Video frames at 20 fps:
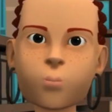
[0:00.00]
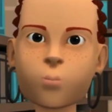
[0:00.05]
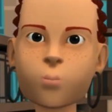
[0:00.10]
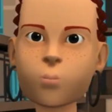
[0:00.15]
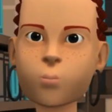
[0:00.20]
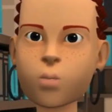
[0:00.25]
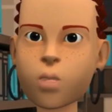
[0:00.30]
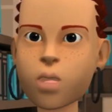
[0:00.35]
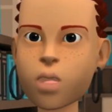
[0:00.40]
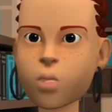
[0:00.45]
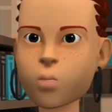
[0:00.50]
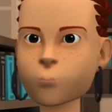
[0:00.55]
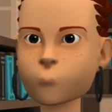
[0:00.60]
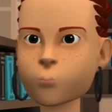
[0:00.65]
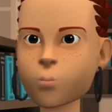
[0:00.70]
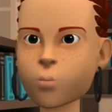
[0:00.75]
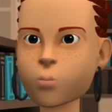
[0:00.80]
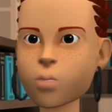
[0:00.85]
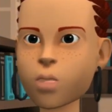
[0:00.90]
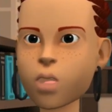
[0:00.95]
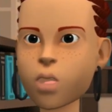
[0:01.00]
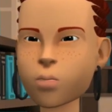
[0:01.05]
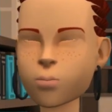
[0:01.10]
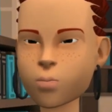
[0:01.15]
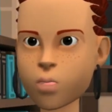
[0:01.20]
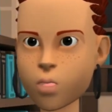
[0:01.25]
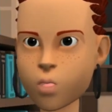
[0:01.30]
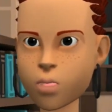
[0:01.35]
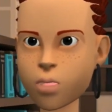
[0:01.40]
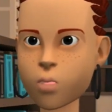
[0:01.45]
What is
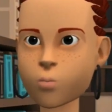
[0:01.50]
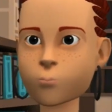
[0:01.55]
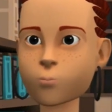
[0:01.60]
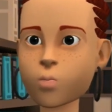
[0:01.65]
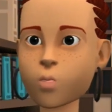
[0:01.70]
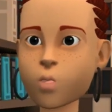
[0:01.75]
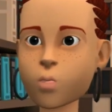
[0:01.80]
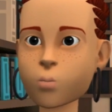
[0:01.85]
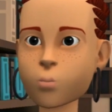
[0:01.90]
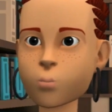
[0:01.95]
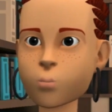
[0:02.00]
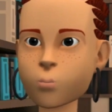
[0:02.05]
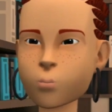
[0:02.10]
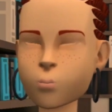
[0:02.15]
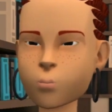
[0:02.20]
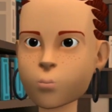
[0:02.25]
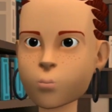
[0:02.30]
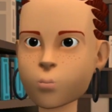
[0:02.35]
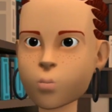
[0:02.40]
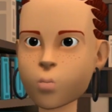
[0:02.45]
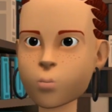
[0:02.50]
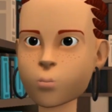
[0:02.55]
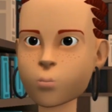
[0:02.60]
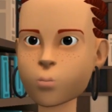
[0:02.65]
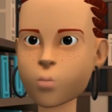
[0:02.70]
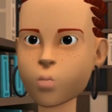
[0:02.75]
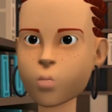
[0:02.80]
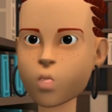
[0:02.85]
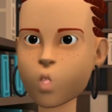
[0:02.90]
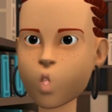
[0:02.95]
Arabian Gulf? The
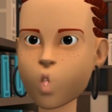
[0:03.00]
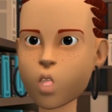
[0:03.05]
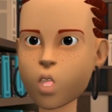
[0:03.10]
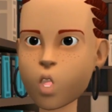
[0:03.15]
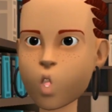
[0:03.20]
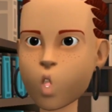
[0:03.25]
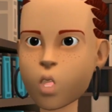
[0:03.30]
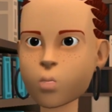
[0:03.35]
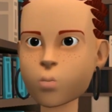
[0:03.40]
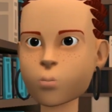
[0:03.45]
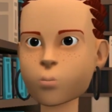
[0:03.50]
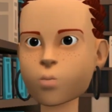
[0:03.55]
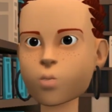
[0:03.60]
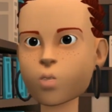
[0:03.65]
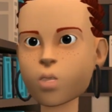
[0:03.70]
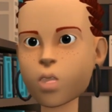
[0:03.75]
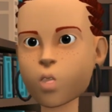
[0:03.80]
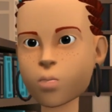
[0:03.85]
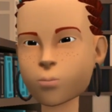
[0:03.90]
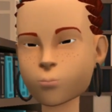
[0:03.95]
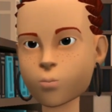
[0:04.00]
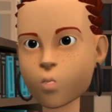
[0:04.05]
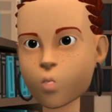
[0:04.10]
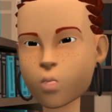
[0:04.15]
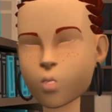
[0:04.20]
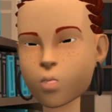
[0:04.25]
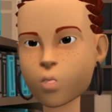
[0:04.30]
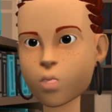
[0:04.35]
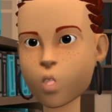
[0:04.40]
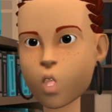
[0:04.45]
Persian Gulf is a group
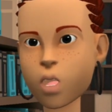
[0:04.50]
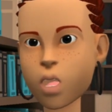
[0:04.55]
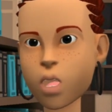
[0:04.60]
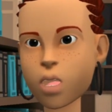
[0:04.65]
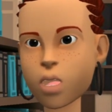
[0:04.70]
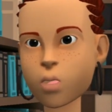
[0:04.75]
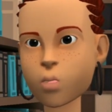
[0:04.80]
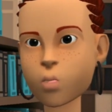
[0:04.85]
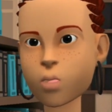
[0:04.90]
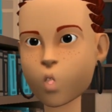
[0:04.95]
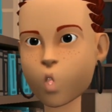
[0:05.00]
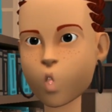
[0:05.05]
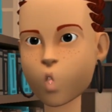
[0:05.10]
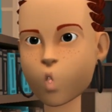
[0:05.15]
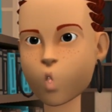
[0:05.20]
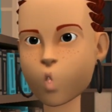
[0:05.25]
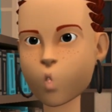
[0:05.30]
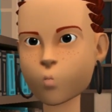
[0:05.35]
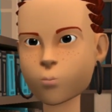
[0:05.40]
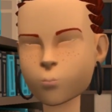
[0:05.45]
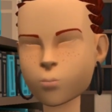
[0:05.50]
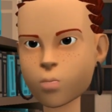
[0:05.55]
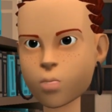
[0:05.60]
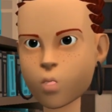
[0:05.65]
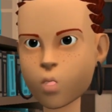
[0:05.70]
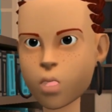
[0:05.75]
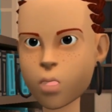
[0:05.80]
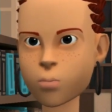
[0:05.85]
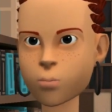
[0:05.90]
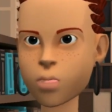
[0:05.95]
of waters bordering
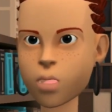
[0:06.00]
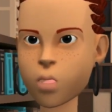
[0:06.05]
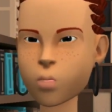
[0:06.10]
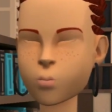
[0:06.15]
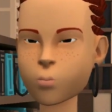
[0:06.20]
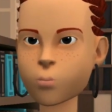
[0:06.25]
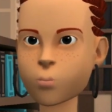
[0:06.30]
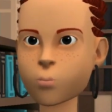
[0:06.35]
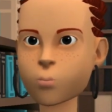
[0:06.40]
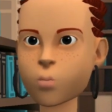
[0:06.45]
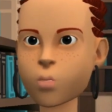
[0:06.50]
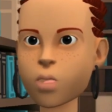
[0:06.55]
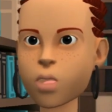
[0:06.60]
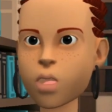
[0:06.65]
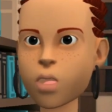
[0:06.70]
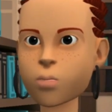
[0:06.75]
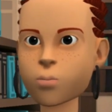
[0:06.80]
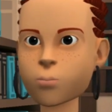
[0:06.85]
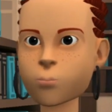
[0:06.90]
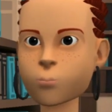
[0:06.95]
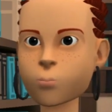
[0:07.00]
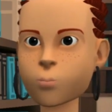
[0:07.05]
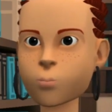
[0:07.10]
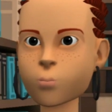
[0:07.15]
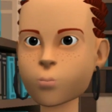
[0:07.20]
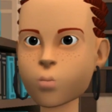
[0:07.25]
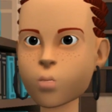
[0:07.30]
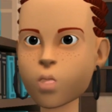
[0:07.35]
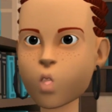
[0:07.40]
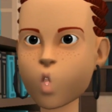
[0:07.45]
Iran, Iraq,
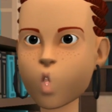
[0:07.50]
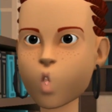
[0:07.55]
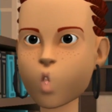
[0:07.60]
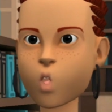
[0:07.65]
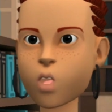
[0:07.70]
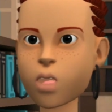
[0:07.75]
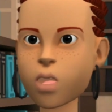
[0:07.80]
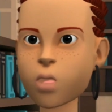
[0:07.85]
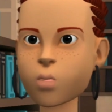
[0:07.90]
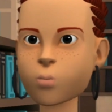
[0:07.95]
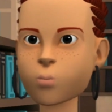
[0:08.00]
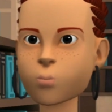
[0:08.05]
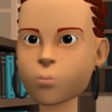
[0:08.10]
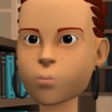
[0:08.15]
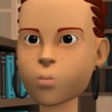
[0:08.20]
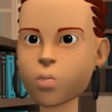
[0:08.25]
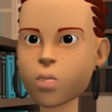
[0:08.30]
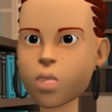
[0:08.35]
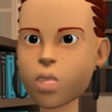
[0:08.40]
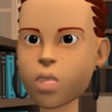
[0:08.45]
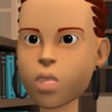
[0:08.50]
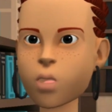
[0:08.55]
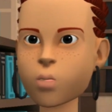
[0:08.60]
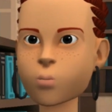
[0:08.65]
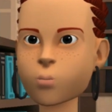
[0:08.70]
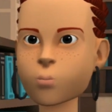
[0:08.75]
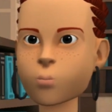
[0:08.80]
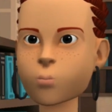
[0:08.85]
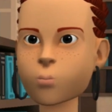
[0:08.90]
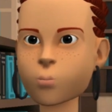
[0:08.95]
Bahrain,
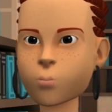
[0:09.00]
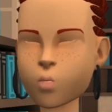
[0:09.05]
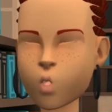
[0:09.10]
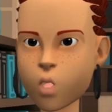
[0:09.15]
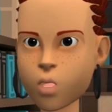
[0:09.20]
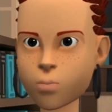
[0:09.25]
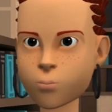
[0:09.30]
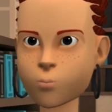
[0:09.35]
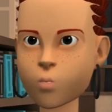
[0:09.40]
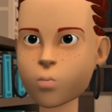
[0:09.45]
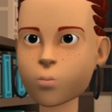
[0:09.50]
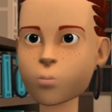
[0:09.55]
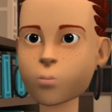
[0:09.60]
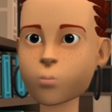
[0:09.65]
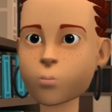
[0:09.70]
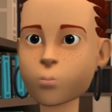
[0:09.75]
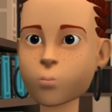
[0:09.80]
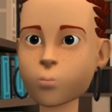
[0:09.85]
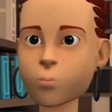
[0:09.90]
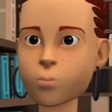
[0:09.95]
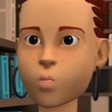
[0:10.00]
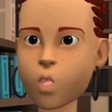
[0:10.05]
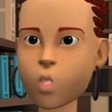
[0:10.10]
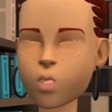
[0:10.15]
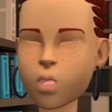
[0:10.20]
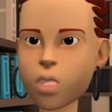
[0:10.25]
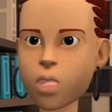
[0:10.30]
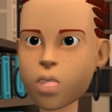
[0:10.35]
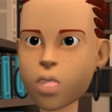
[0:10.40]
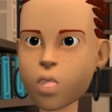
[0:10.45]
Qatar, Kuwait,
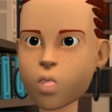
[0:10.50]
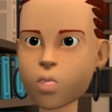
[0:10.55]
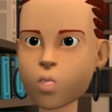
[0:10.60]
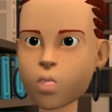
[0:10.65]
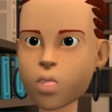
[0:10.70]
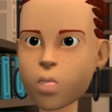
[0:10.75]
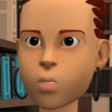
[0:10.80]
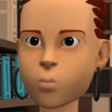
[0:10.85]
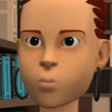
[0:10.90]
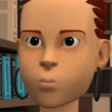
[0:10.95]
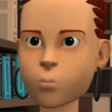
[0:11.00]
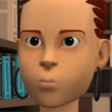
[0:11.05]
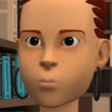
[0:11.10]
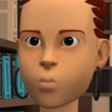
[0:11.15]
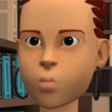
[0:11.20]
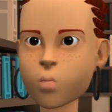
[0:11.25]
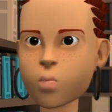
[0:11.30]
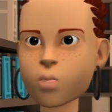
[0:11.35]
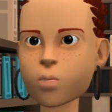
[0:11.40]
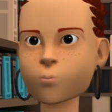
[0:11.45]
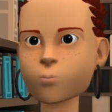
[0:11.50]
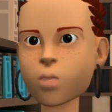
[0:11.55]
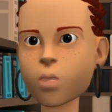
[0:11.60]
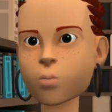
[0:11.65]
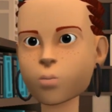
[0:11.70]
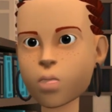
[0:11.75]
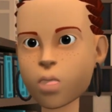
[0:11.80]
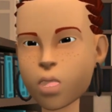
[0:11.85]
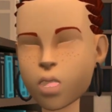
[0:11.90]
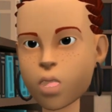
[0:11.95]
Saudi Arabia, the
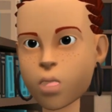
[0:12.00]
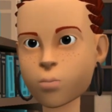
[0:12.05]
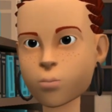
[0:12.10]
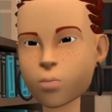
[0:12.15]
United Arab